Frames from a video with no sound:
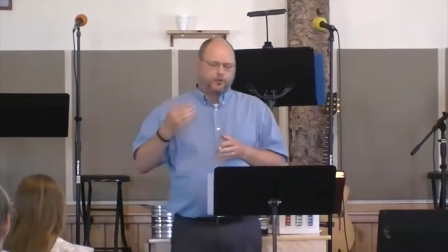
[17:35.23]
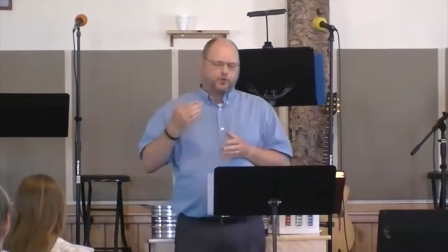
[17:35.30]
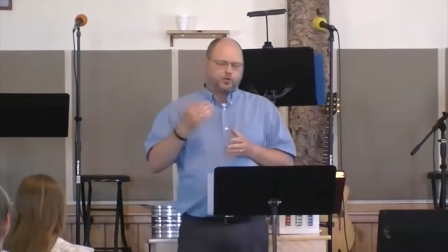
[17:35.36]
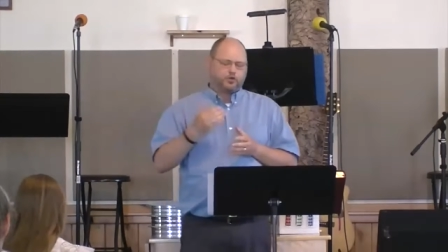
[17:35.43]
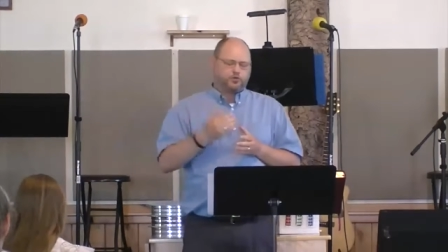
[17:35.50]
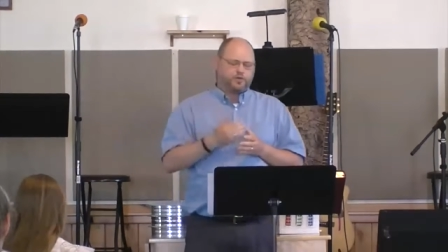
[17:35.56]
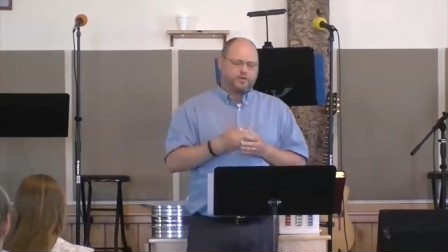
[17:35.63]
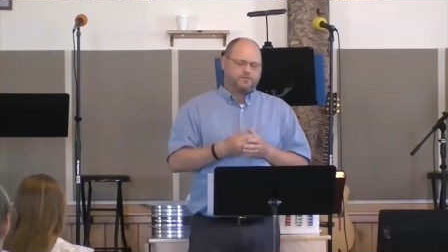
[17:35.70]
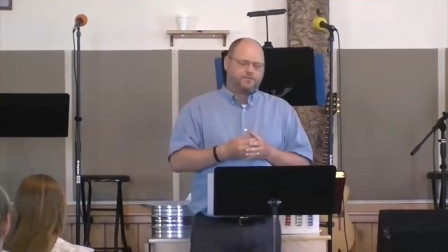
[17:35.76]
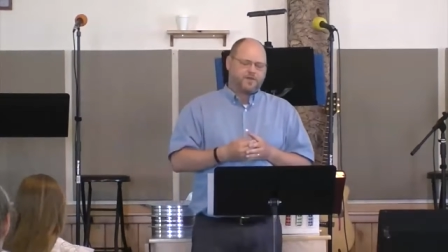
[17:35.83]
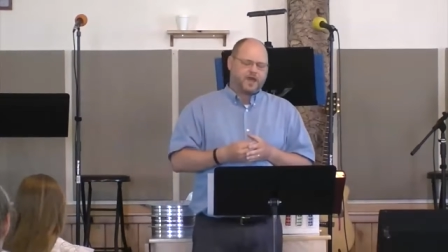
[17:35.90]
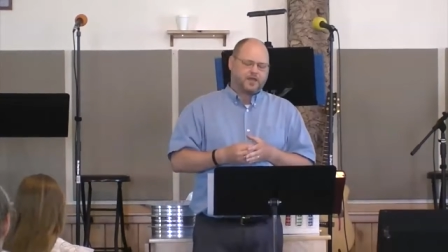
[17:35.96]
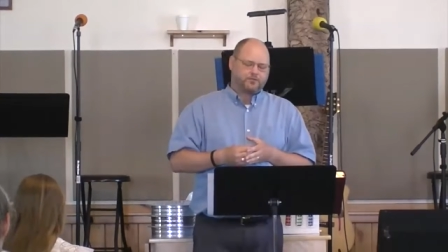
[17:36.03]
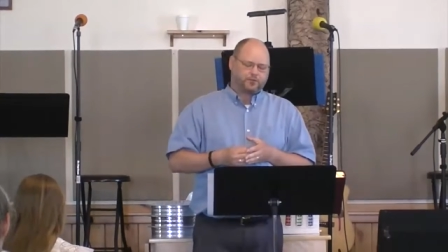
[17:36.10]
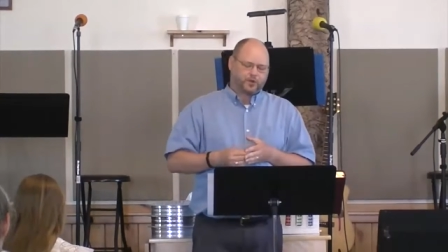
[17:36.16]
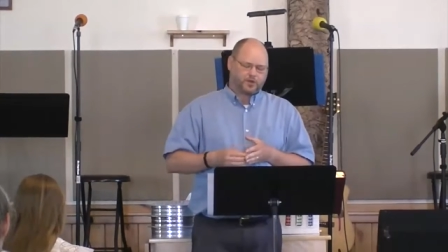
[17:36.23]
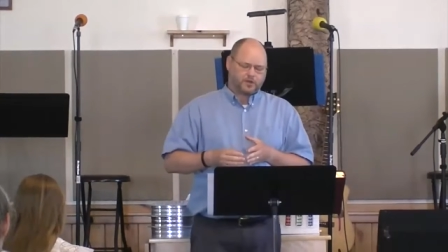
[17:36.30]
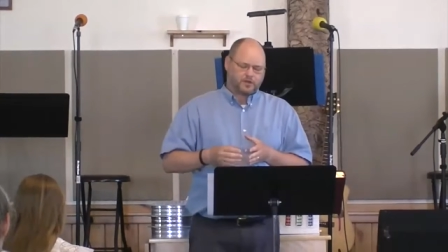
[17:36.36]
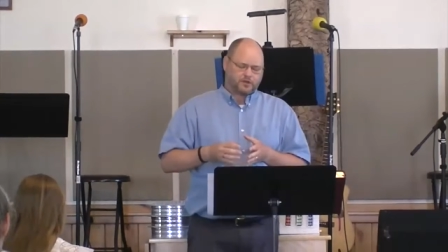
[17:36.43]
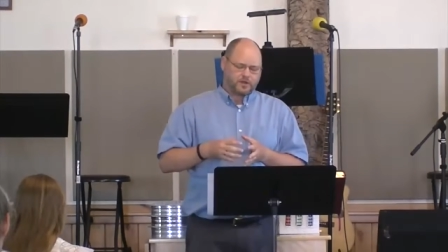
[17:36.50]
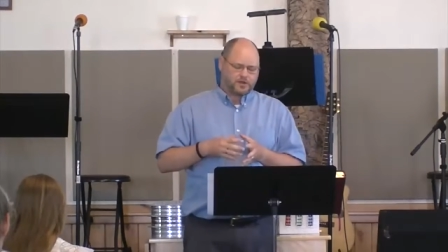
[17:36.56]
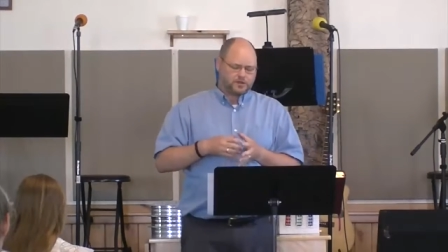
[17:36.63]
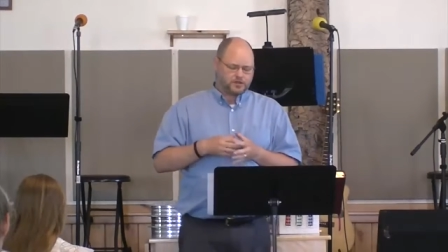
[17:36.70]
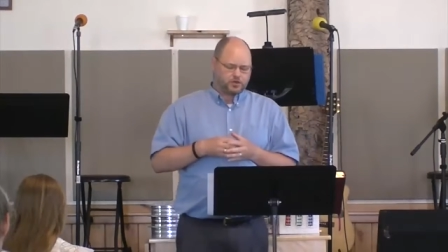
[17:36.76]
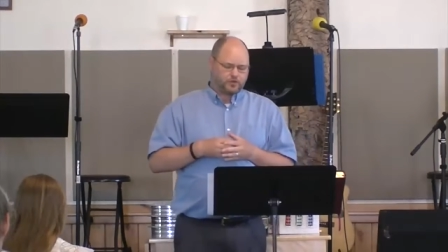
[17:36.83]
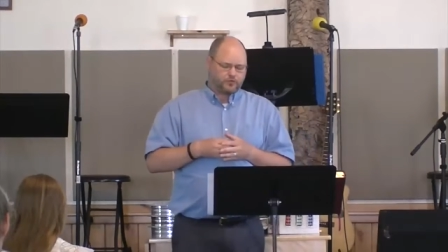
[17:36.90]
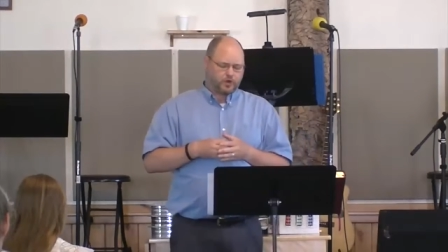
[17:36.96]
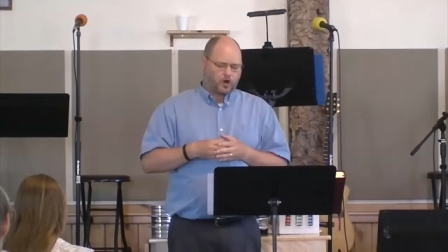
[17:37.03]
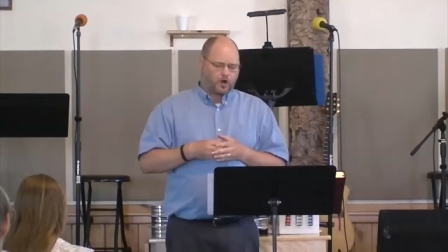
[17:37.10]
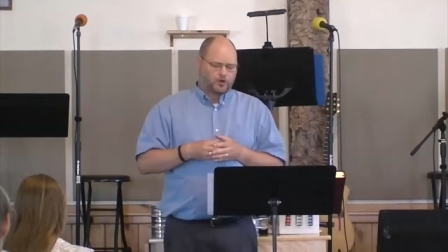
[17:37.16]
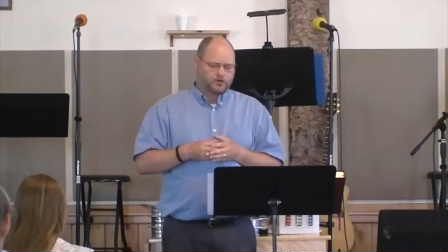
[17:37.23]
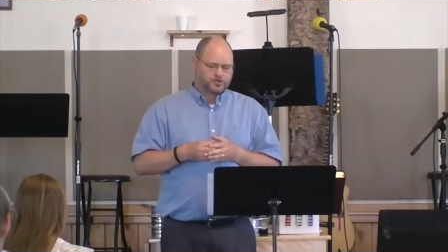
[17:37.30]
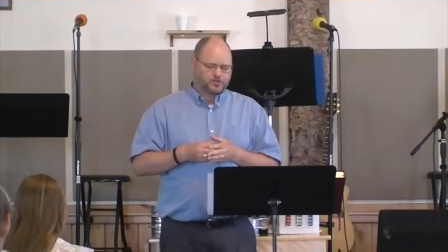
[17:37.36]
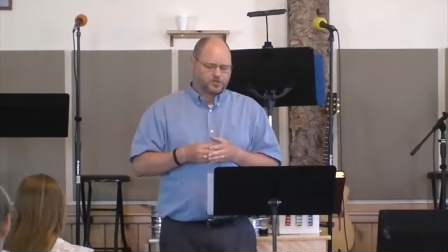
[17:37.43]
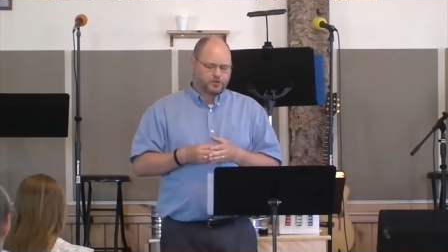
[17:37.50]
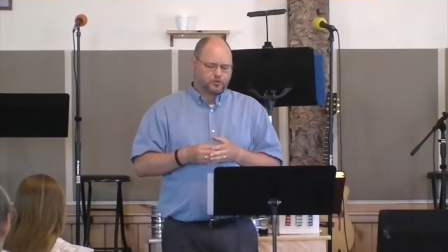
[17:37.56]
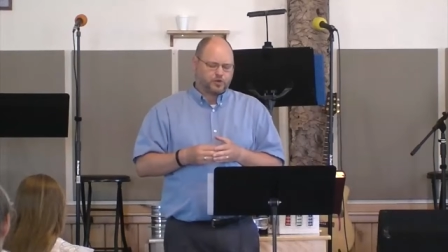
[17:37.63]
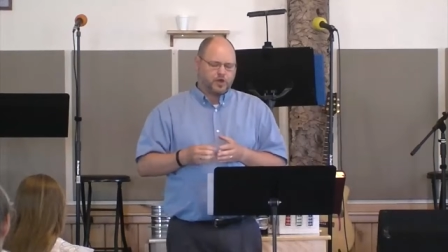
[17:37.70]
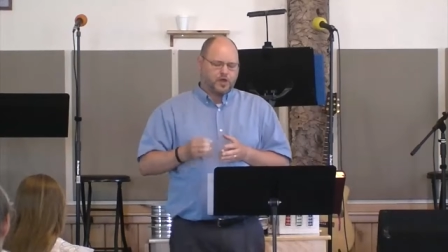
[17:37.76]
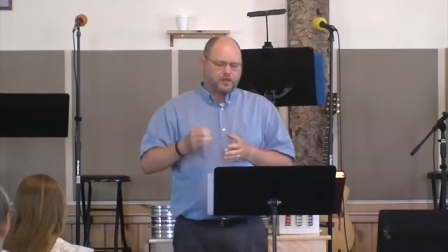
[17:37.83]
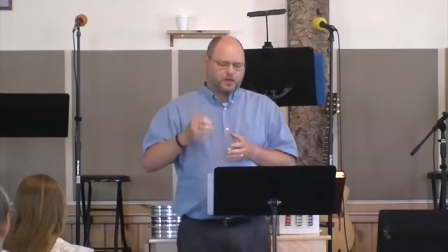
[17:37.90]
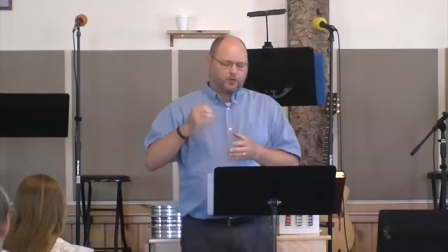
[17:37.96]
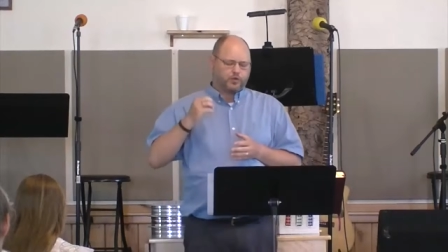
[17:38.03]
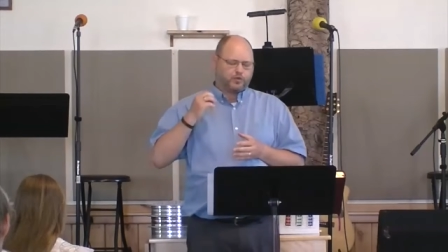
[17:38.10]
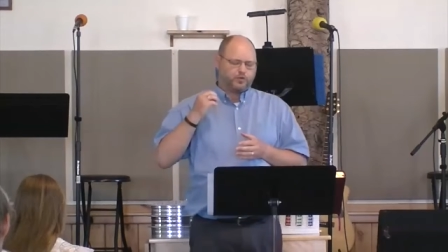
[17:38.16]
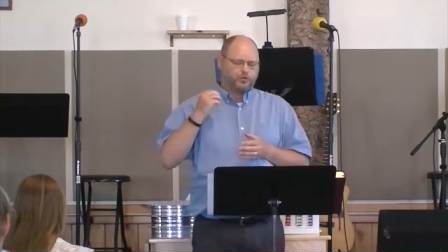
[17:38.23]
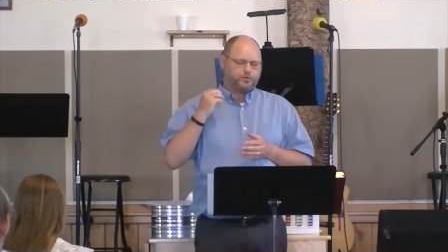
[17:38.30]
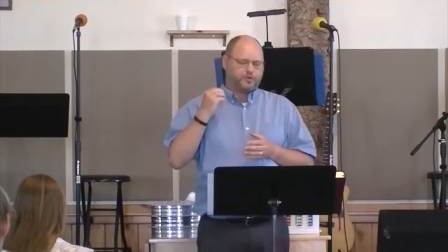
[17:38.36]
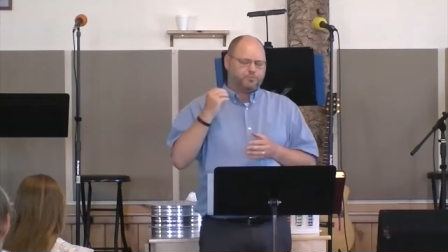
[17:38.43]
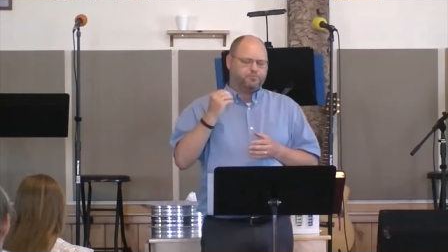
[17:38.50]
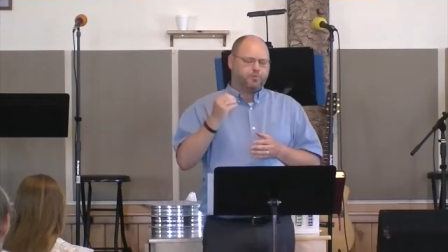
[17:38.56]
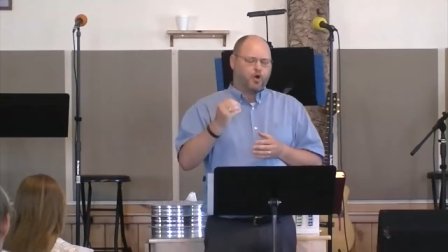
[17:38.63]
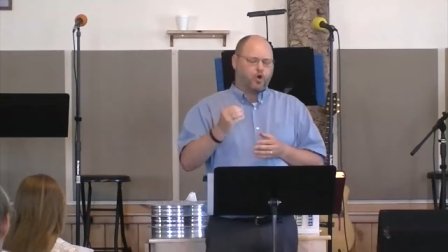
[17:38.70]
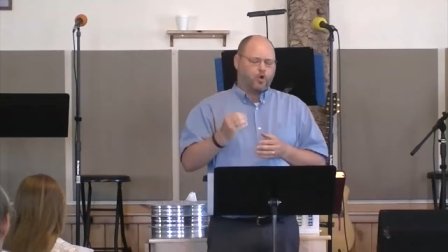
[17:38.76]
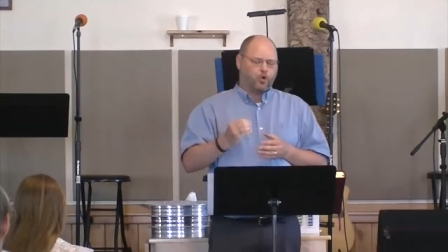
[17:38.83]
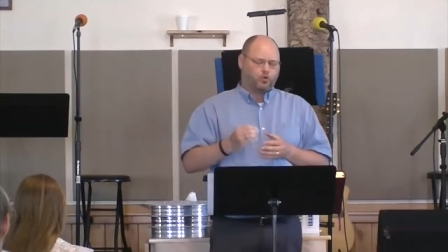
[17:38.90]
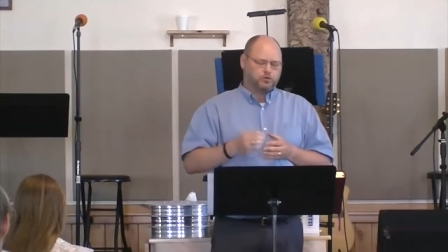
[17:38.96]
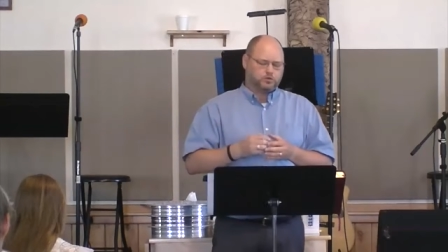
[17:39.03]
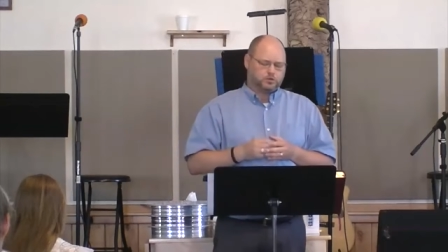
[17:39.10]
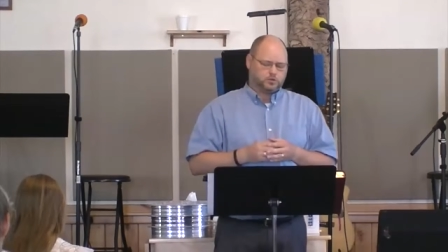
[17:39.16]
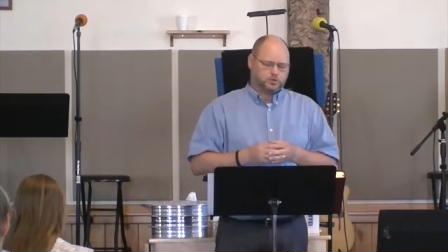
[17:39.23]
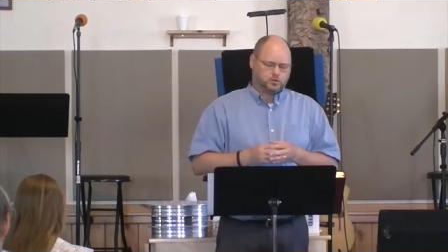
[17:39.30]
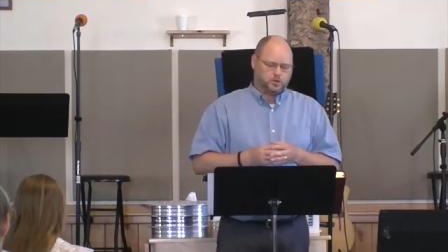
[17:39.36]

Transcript: that we would be faithful in the things that you have called us to, that we would be bold